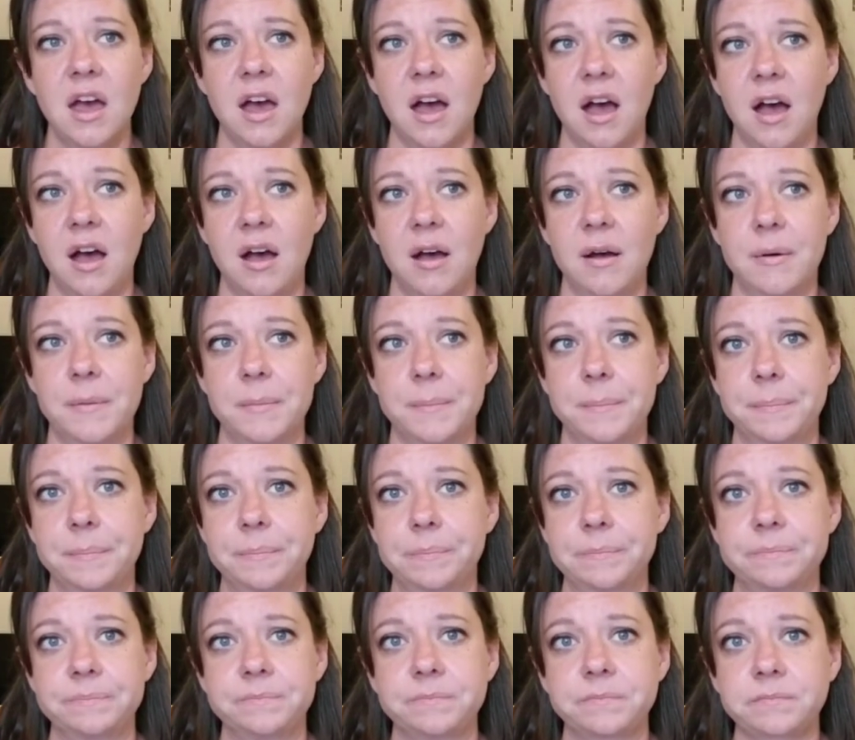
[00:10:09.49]
And
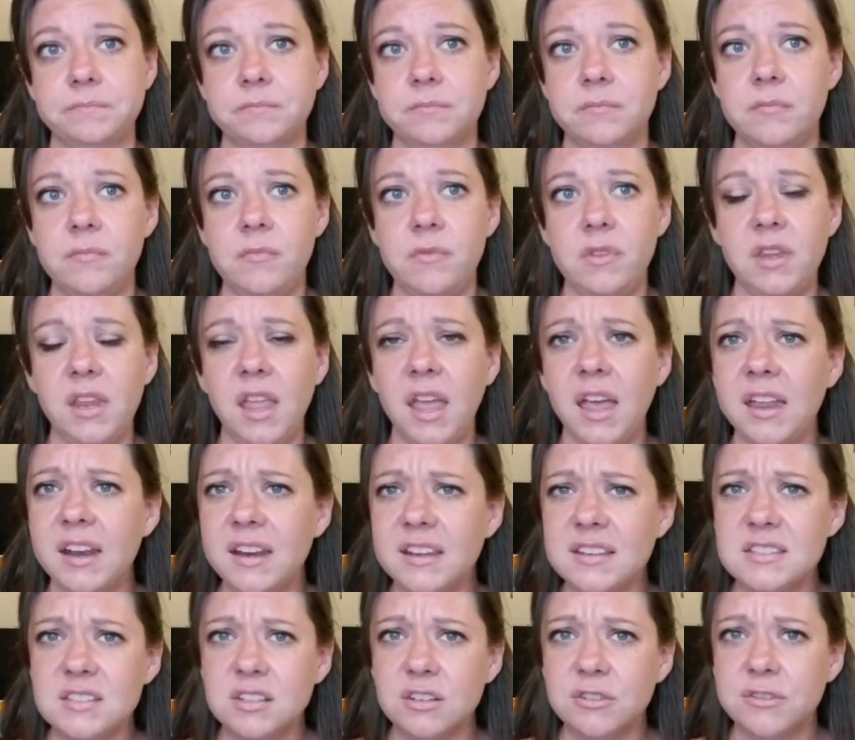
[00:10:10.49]
I
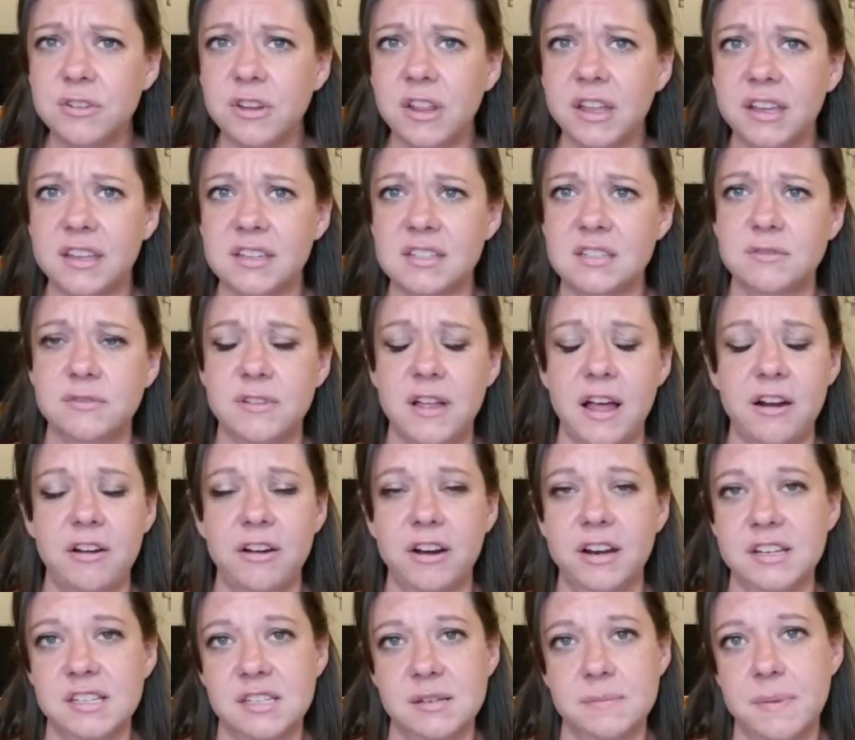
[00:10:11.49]
still feel like it's
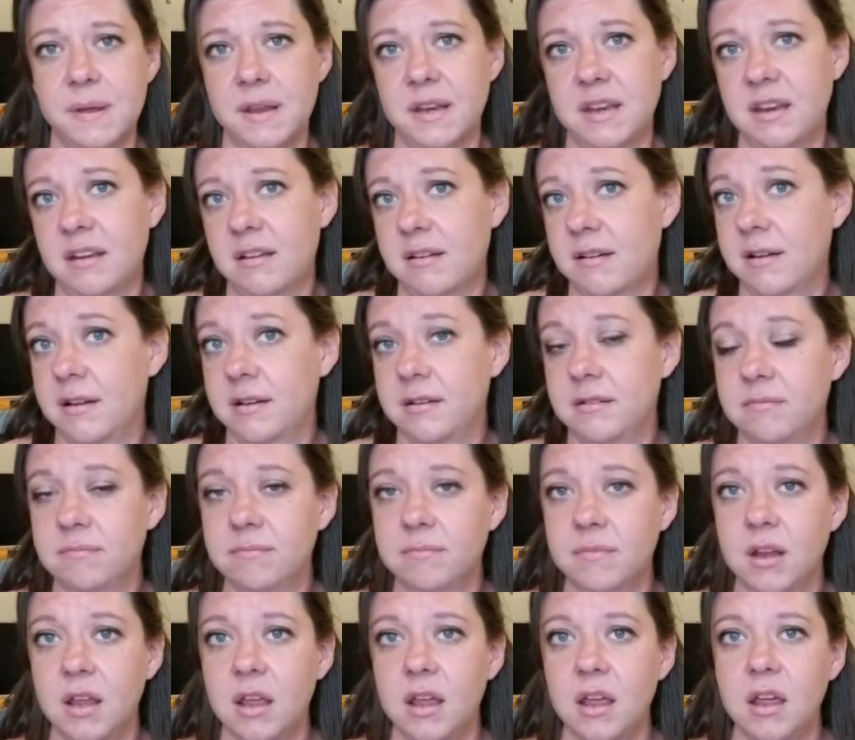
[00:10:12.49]
flattering depending on,
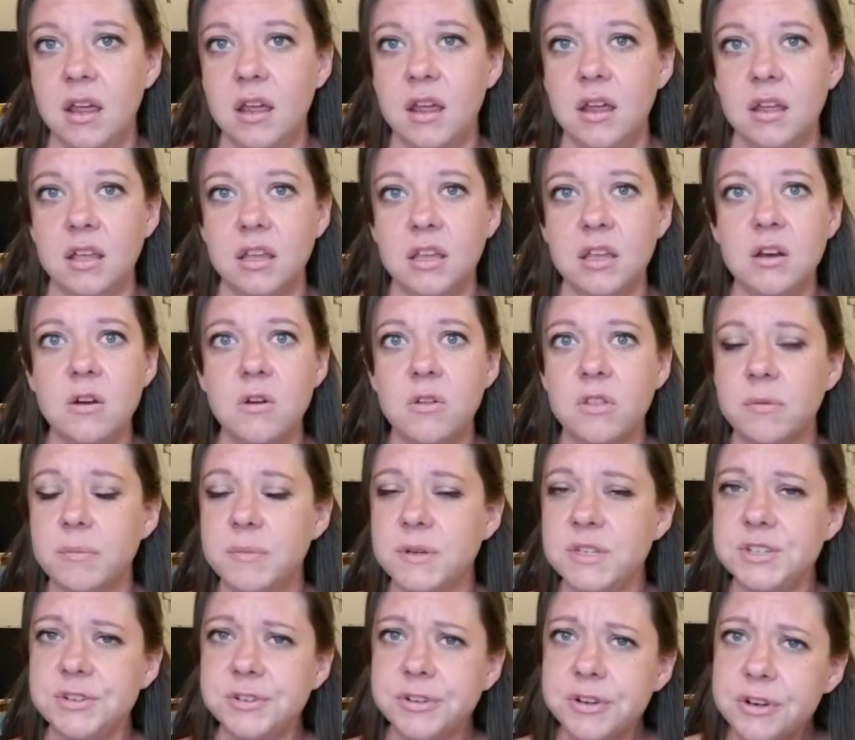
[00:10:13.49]
you know, the
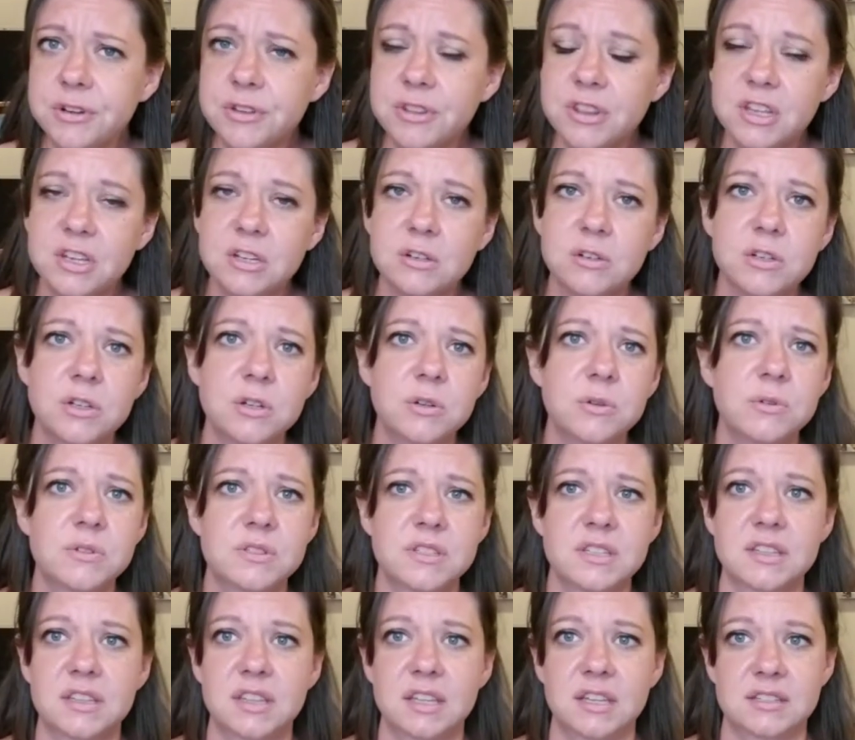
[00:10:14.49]
material that you use
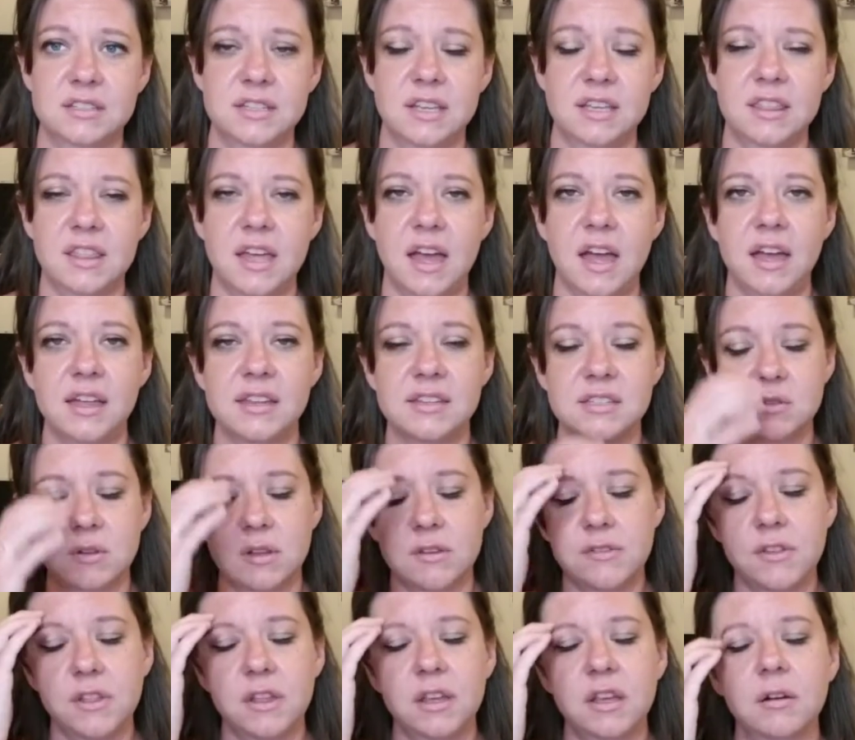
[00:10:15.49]
and things like that. And so I
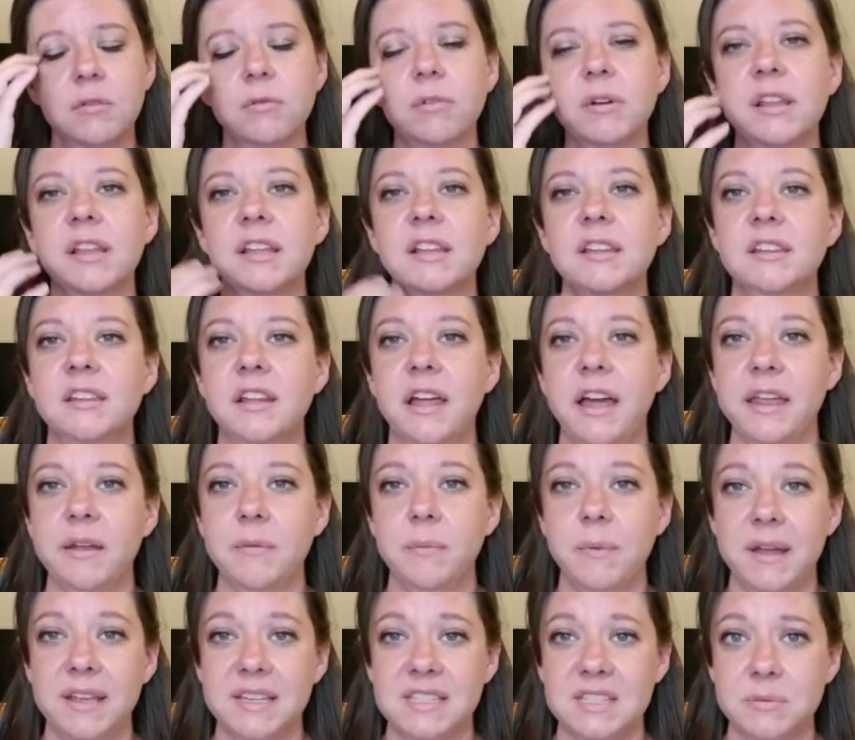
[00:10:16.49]
feel like a really
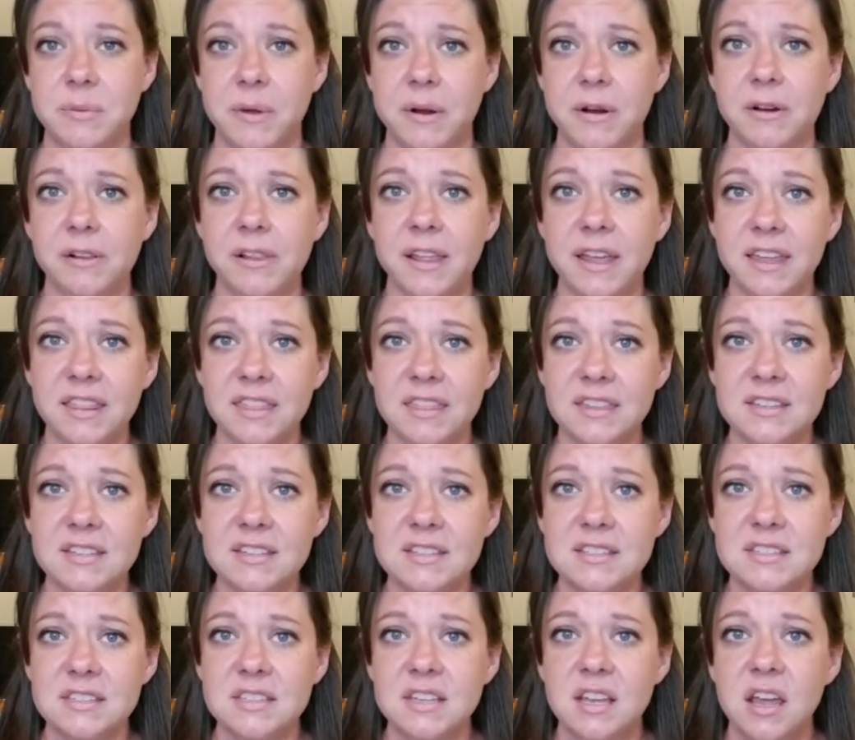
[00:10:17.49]
lightweight sweater like
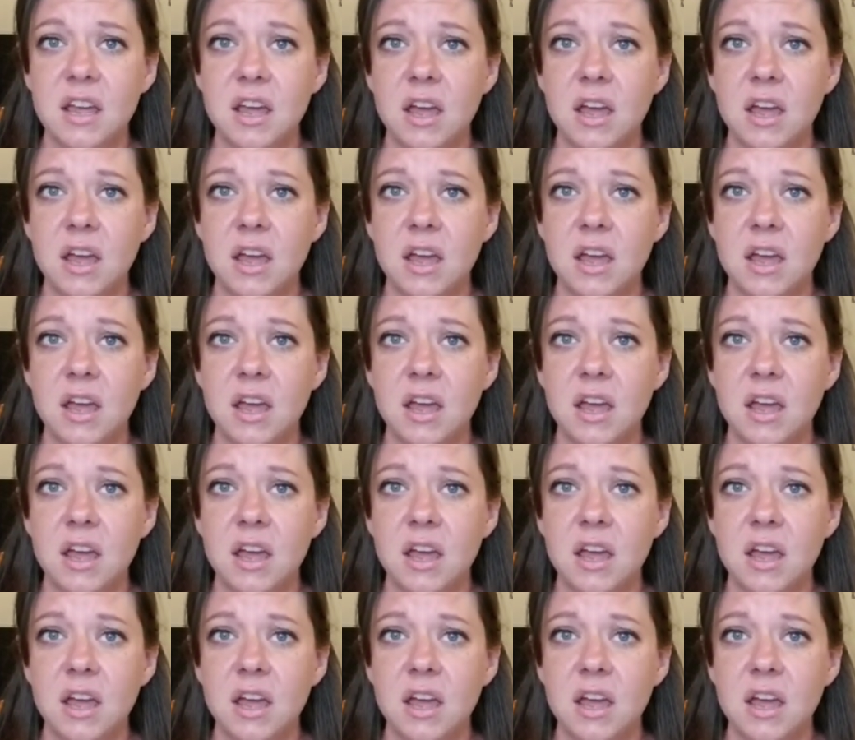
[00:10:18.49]
this,